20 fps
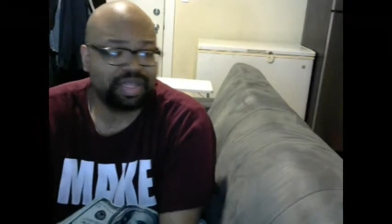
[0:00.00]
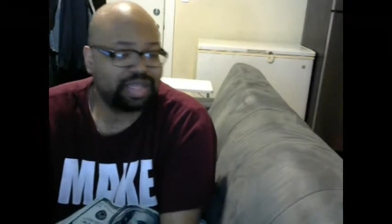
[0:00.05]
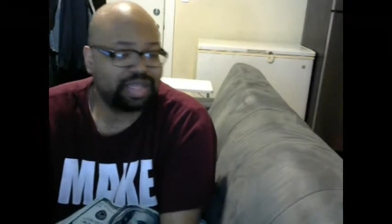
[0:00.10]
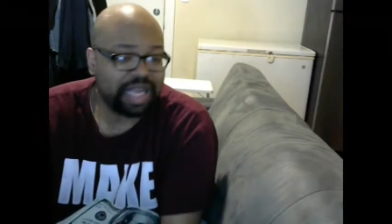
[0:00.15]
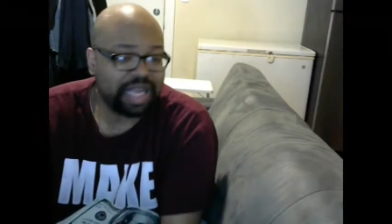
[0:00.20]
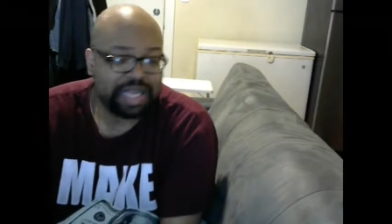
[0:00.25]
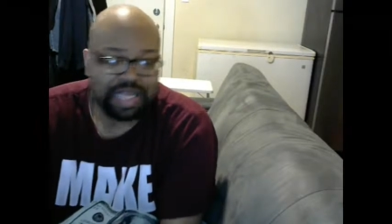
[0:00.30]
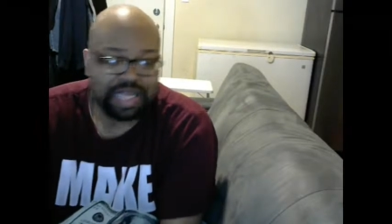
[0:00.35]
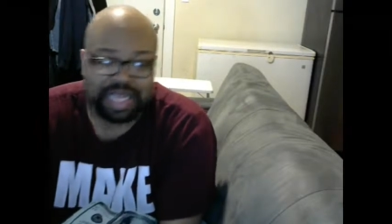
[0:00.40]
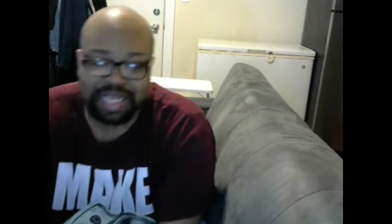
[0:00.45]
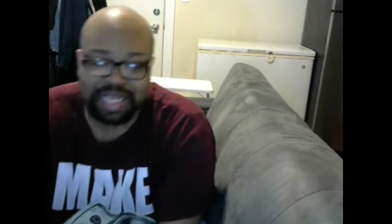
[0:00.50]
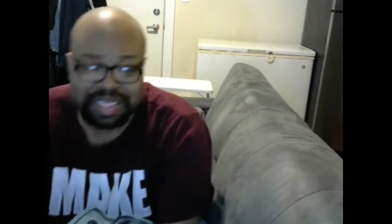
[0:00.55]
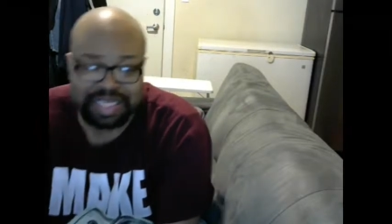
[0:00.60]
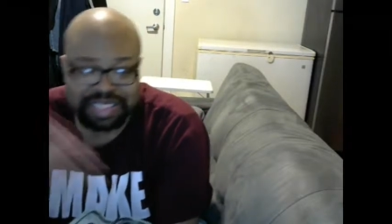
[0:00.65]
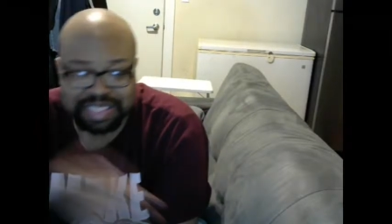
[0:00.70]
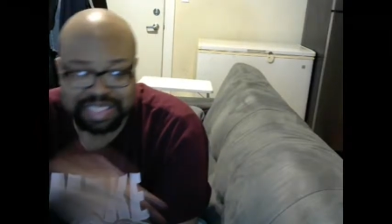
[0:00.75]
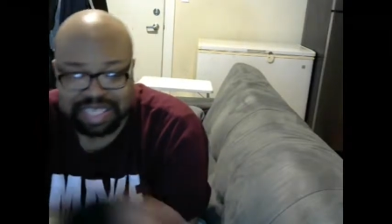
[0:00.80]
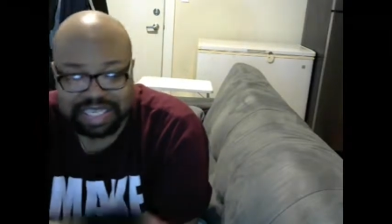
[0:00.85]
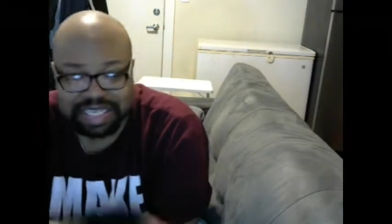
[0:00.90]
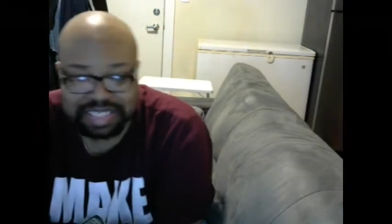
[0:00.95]
That, that
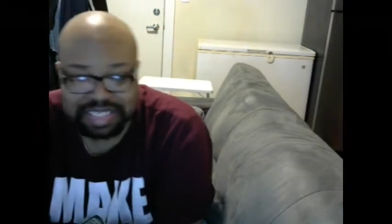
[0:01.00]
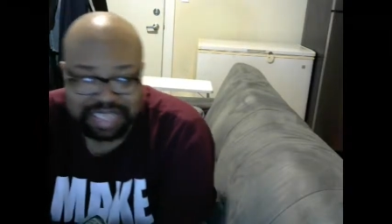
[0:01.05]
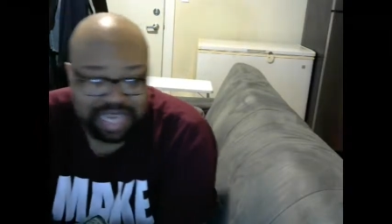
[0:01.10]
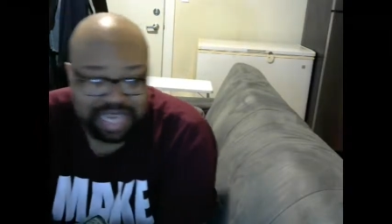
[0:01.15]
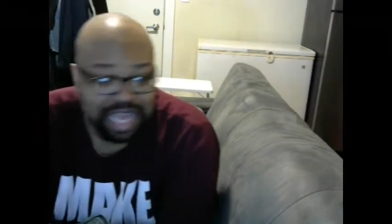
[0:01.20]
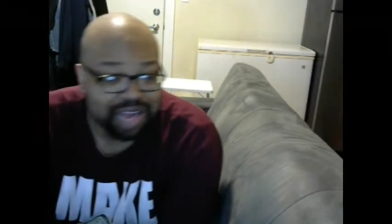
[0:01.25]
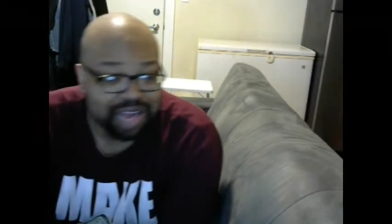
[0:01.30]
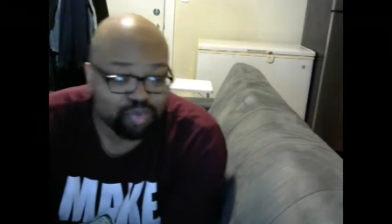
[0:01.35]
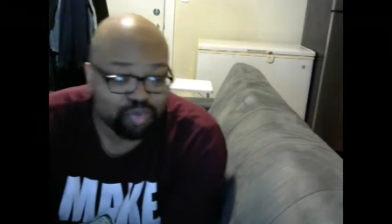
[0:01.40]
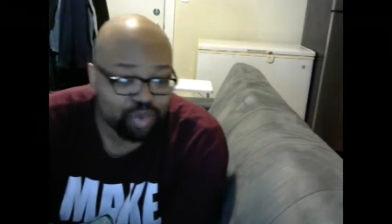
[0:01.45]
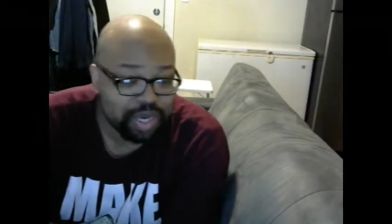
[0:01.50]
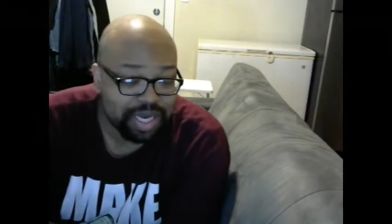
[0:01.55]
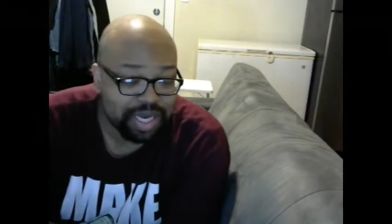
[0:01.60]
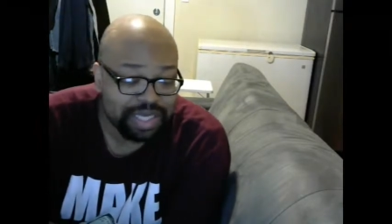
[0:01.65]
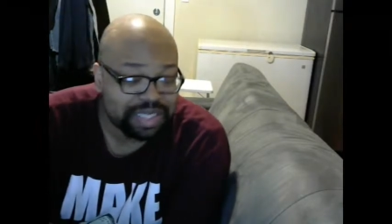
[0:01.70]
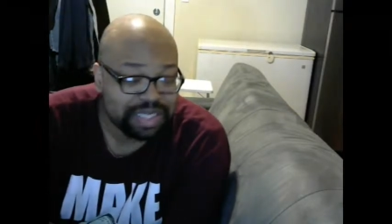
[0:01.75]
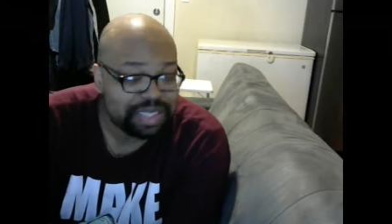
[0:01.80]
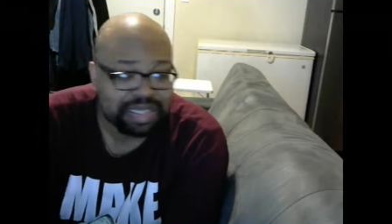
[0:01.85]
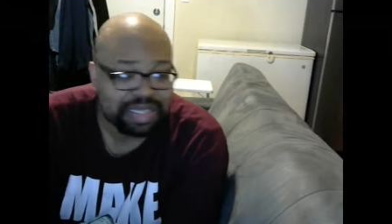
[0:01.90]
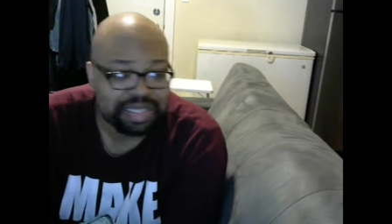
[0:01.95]
that's that's not
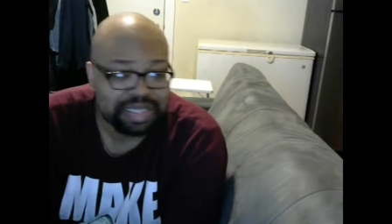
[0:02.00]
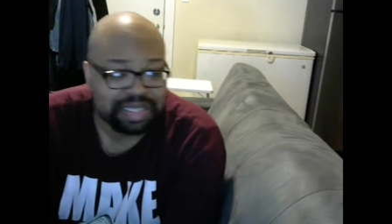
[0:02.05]
what